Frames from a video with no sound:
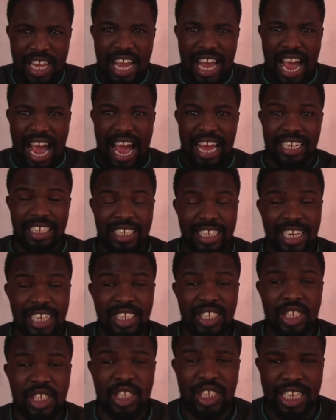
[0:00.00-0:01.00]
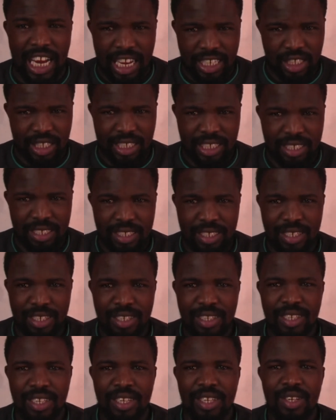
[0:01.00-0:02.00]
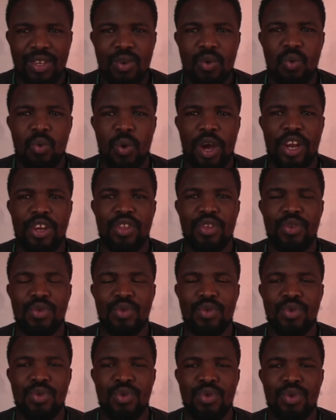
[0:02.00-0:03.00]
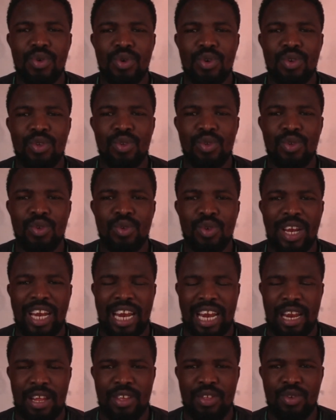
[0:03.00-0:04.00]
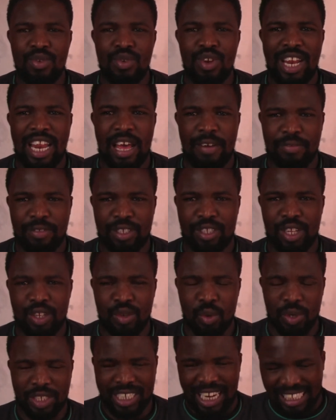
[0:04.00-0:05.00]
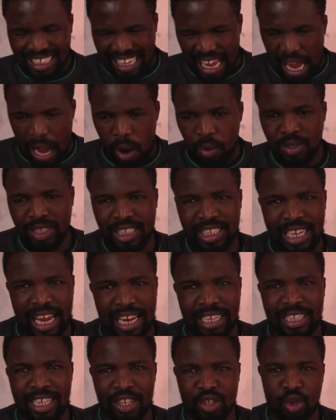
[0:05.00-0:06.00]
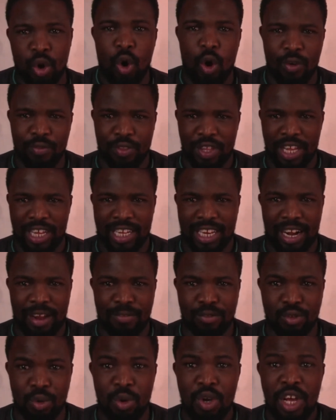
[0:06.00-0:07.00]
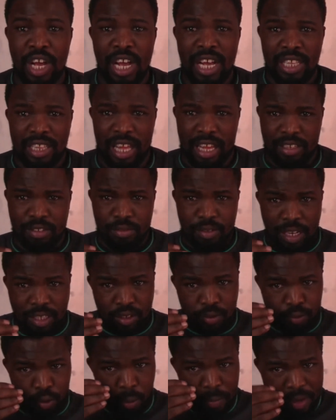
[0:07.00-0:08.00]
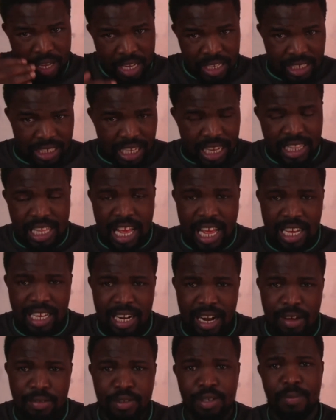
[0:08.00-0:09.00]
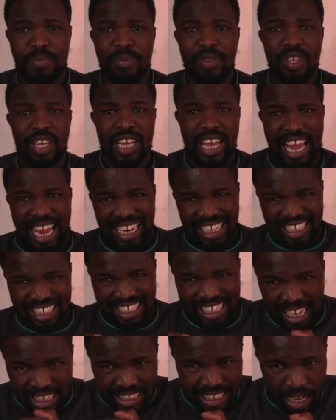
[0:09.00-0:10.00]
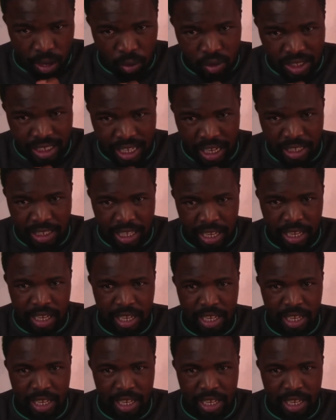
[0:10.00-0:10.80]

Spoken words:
until just when you left the door, just outside the door of the aircraft. So the exit phase is from inside the aircraft and just outside the